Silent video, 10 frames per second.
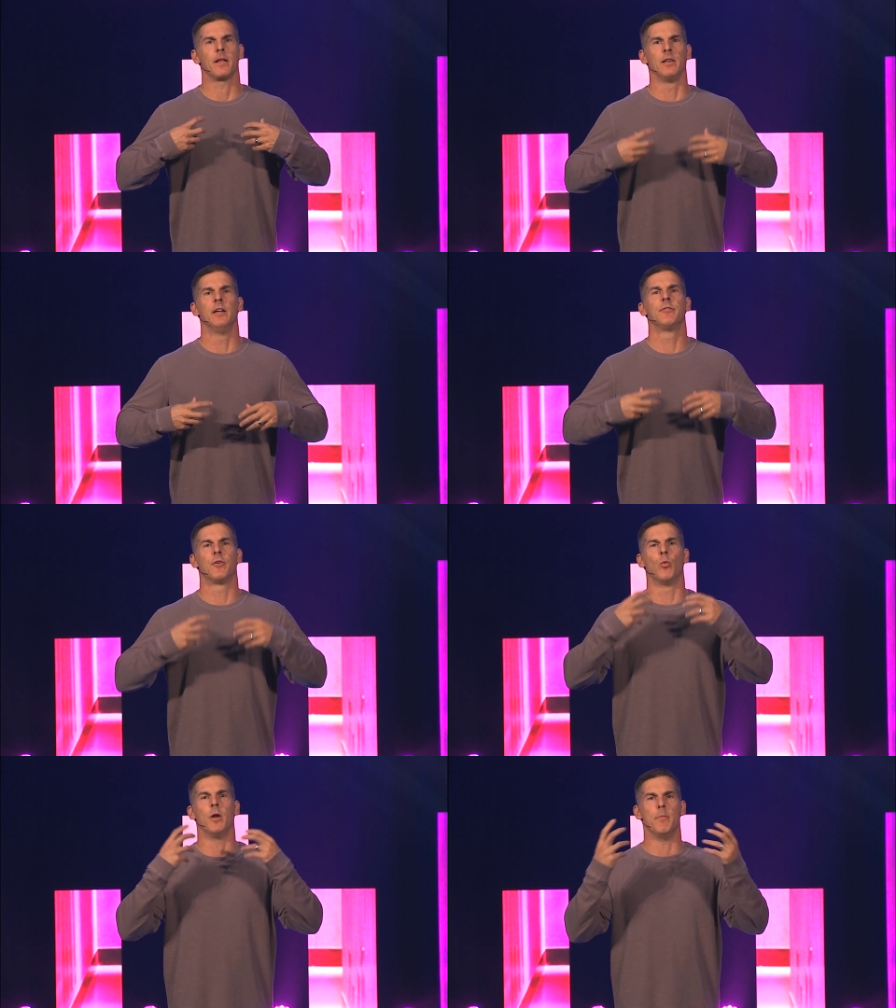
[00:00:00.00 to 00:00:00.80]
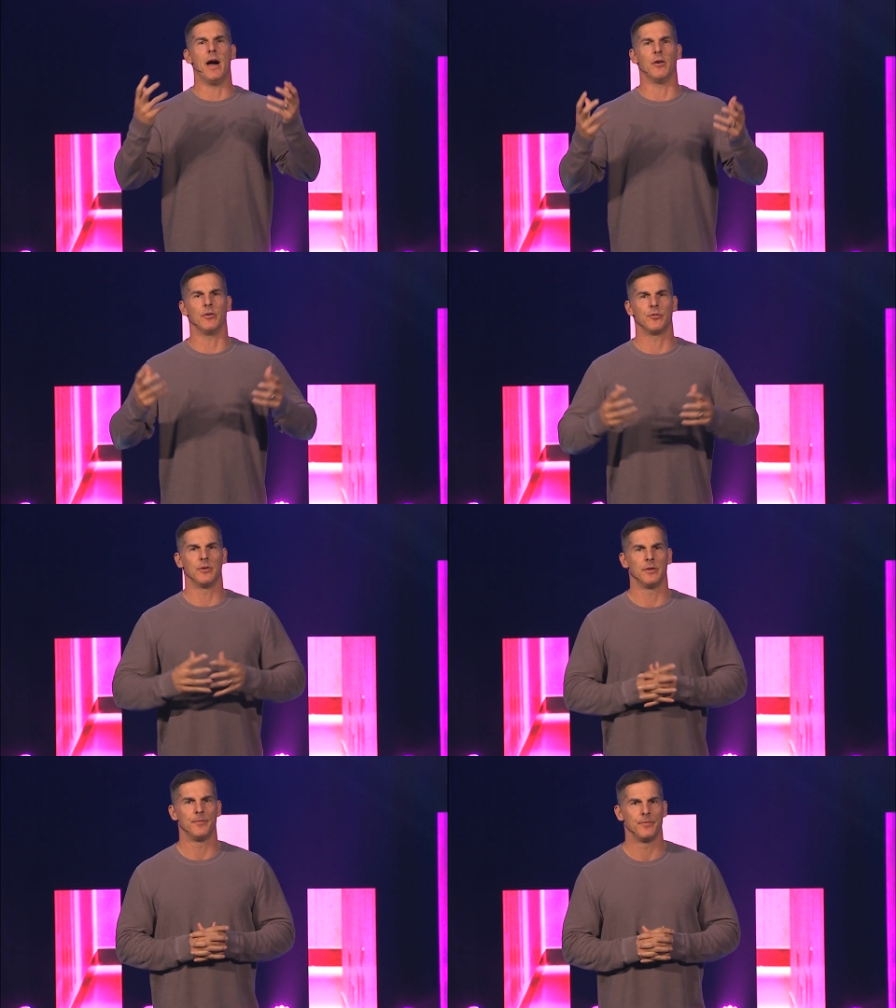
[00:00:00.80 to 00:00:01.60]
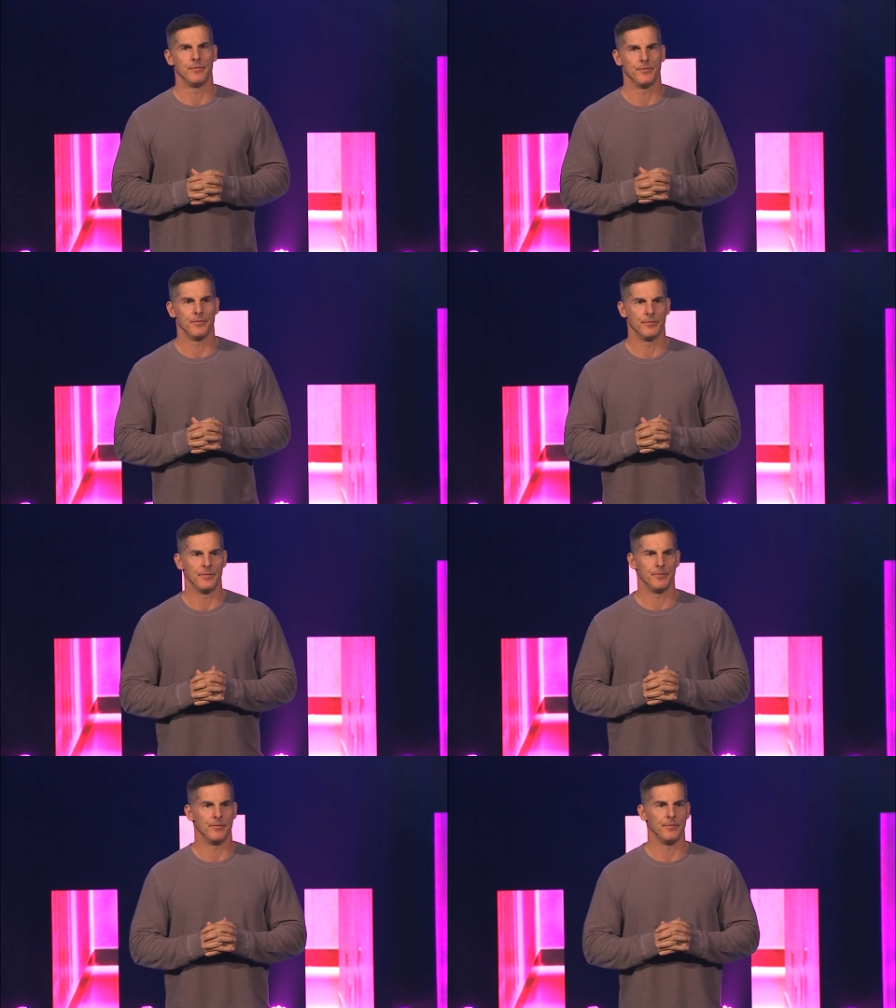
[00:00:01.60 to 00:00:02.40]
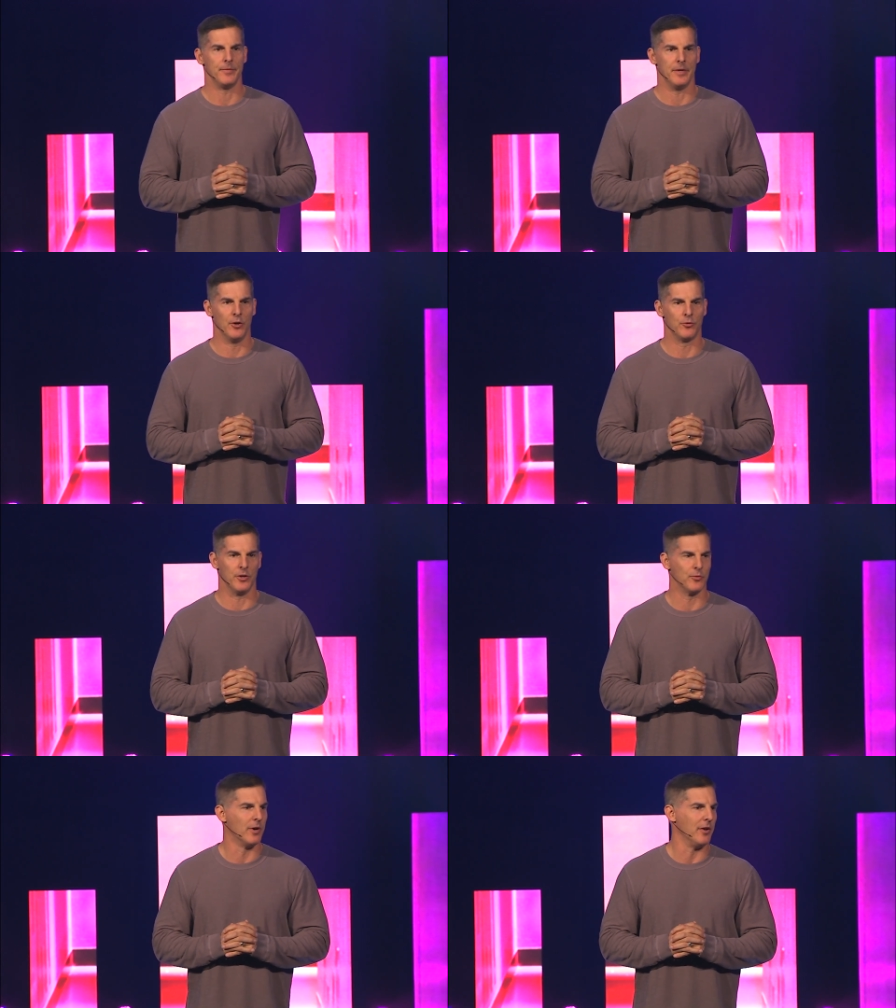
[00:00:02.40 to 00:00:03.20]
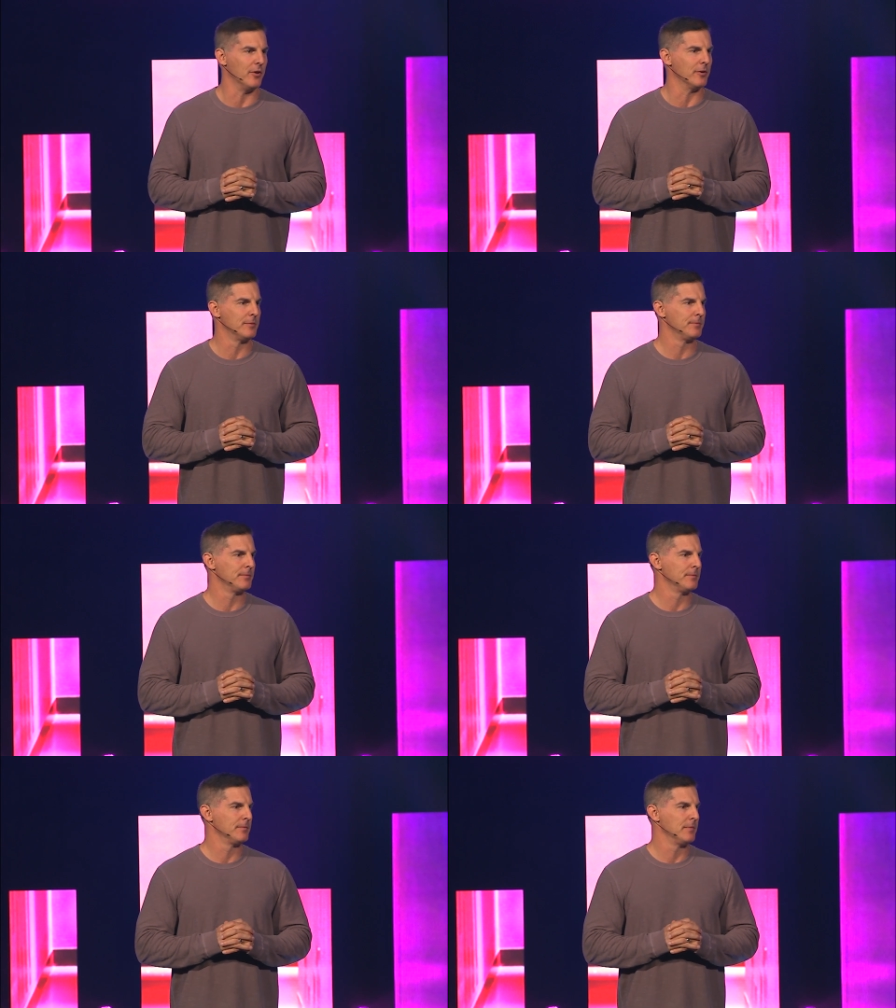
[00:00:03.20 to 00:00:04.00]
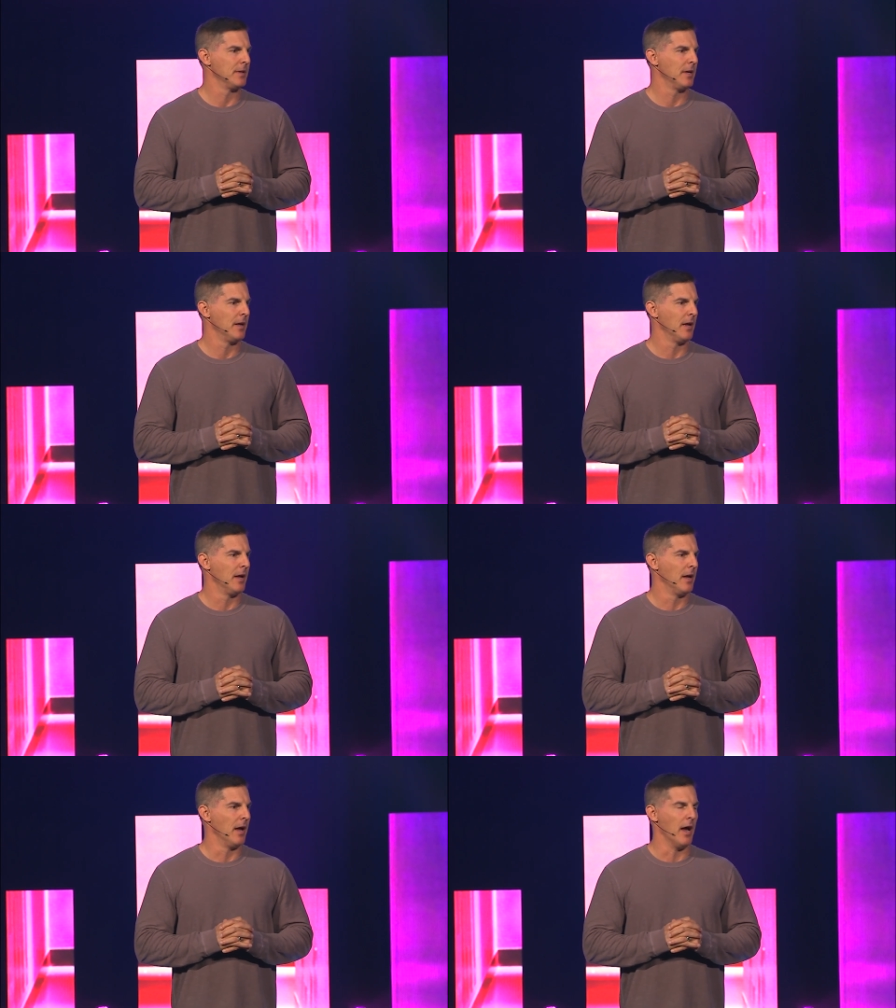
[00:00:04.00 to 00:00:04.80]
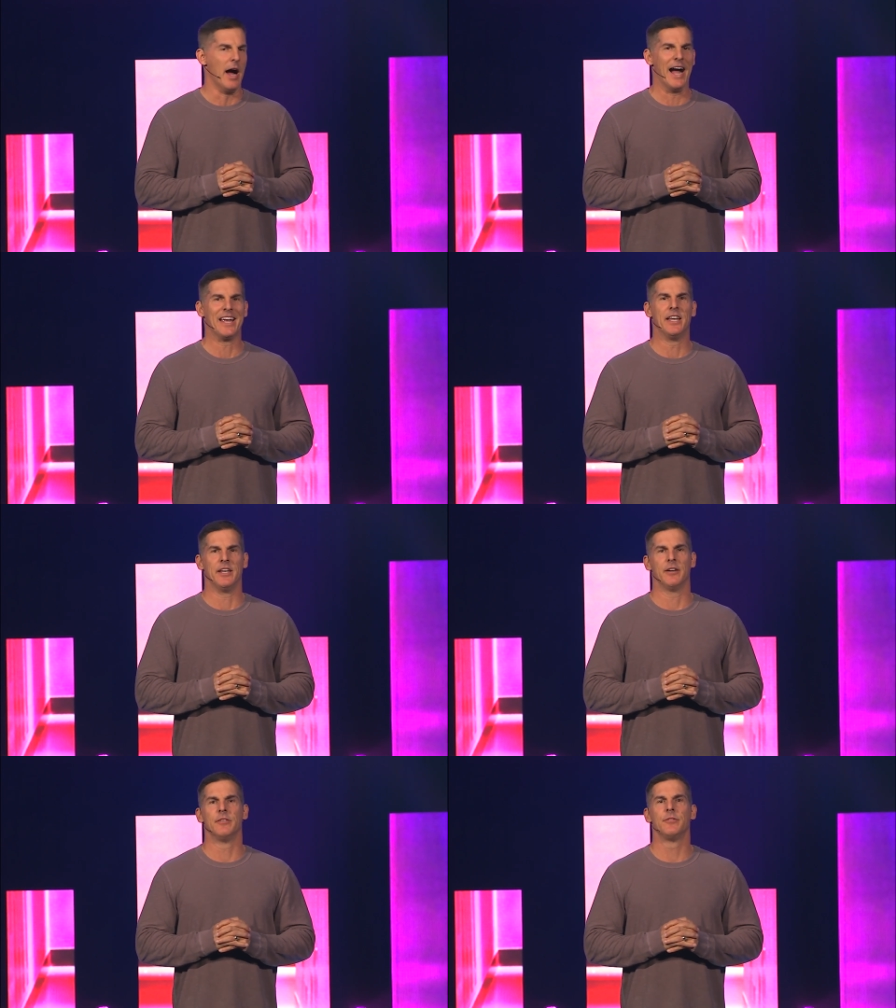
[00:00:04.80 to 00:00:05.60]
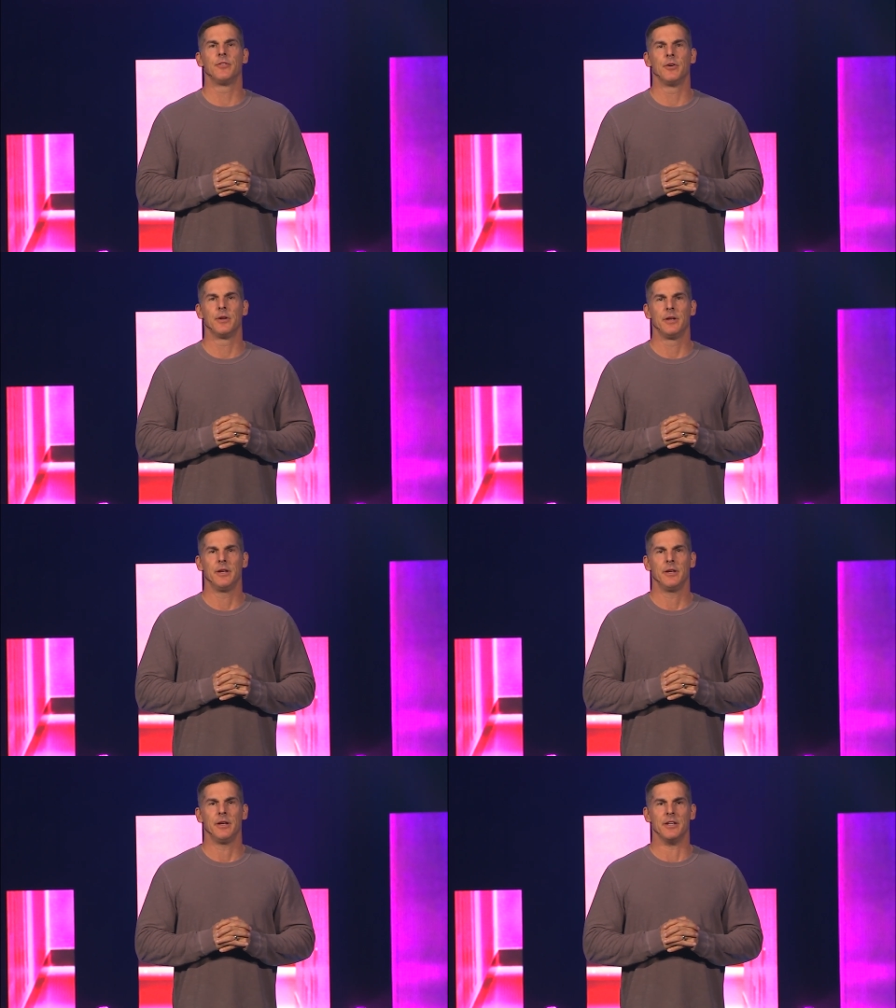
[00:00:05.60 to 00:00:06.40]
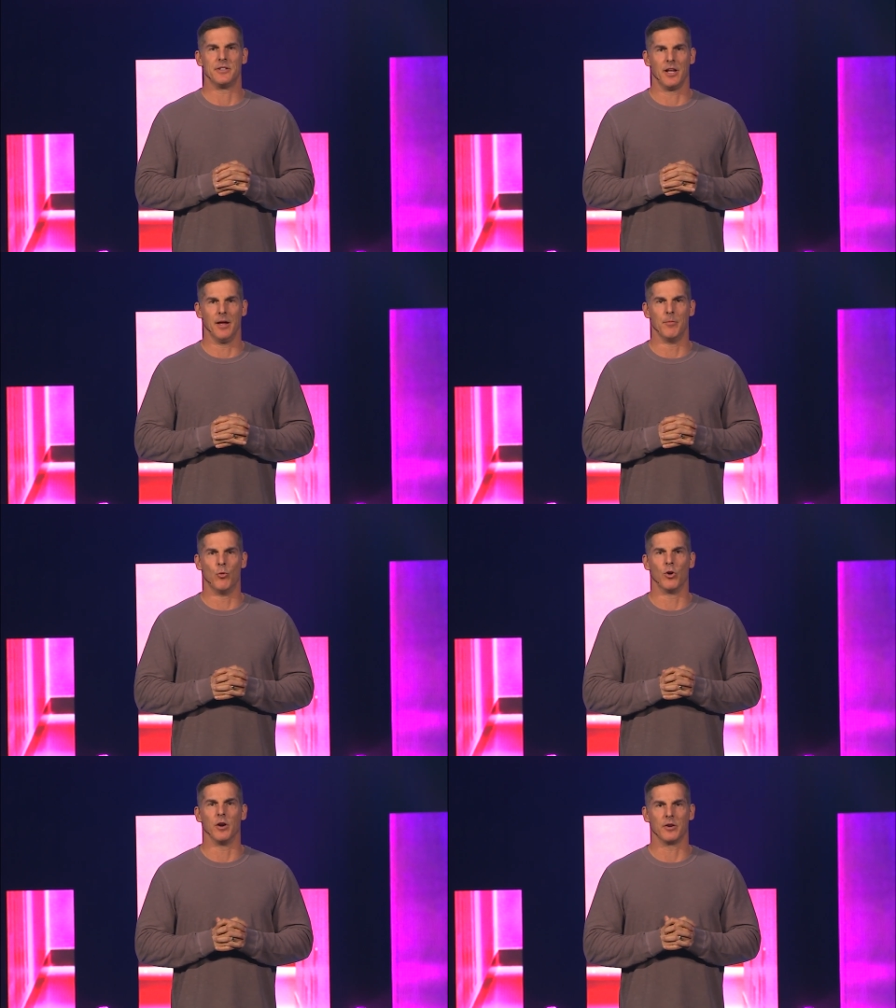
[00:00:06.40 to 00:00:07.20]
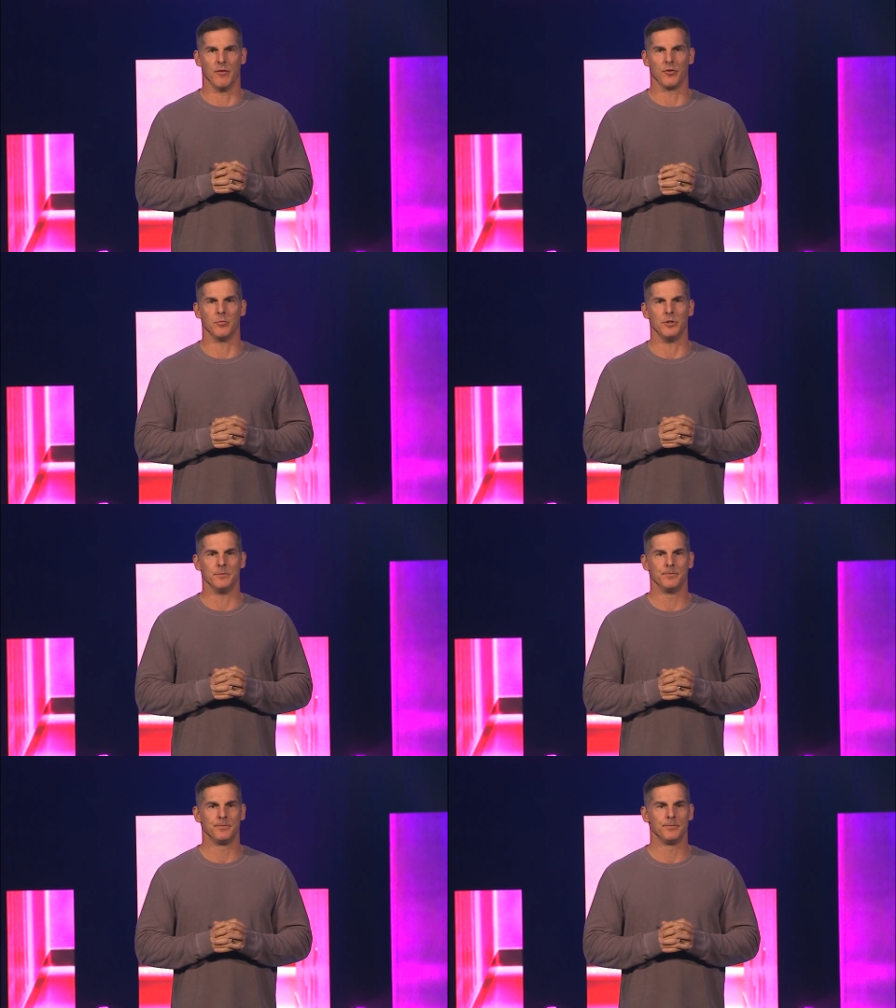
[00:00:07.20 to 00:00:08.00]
live for what matters. Here's, here's what I do I give until I'm more uncomfortable.